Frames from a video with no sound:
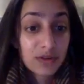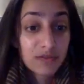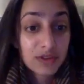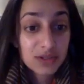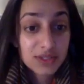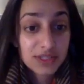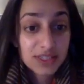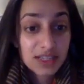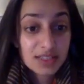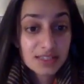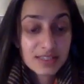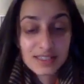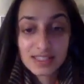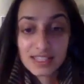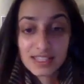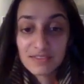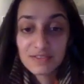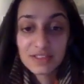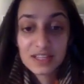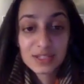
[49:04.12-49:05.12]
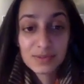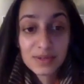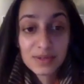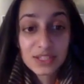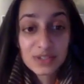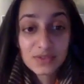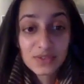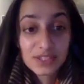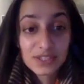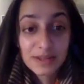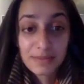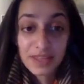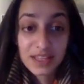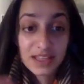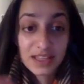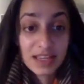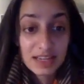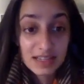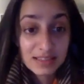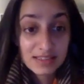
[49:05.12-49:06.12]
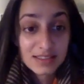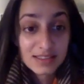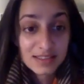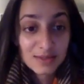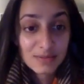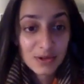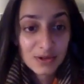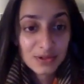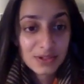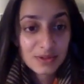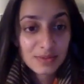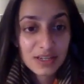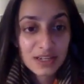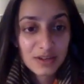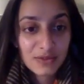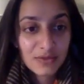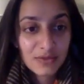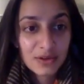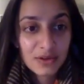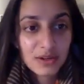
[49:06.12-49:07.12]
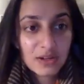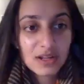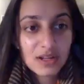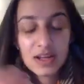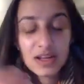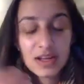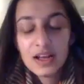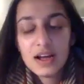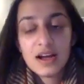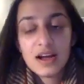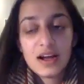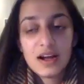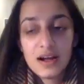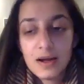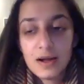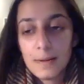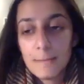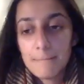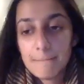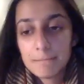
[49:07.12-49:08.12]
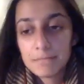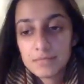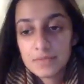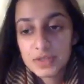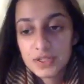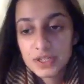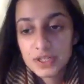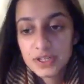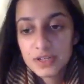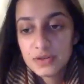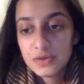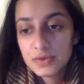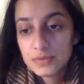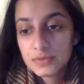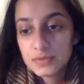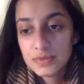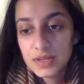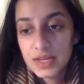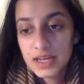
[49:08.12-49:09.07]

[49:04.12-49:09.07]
one of those things, and save that space for something that is the most meaningful to you.